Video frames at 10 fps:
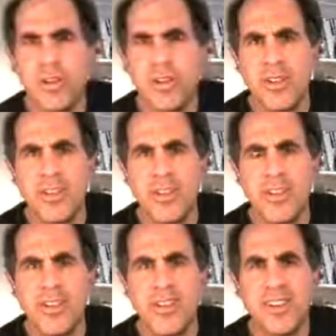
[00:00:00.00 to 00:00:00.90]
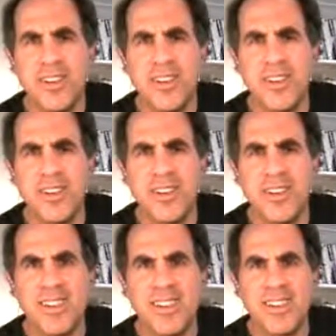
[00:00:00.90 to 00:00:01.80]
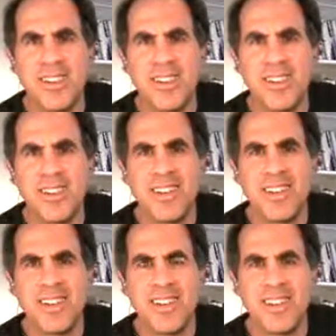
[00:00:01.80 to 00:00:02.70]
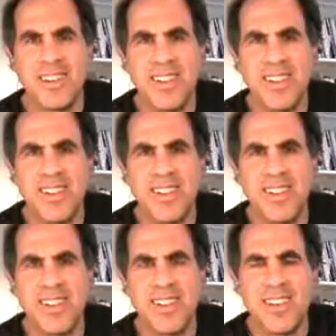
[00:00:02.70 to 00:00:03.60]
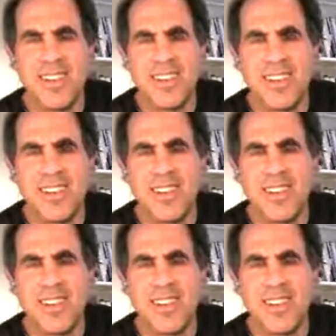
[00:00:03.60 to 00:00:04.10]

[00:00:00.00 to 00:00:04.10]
[no speech]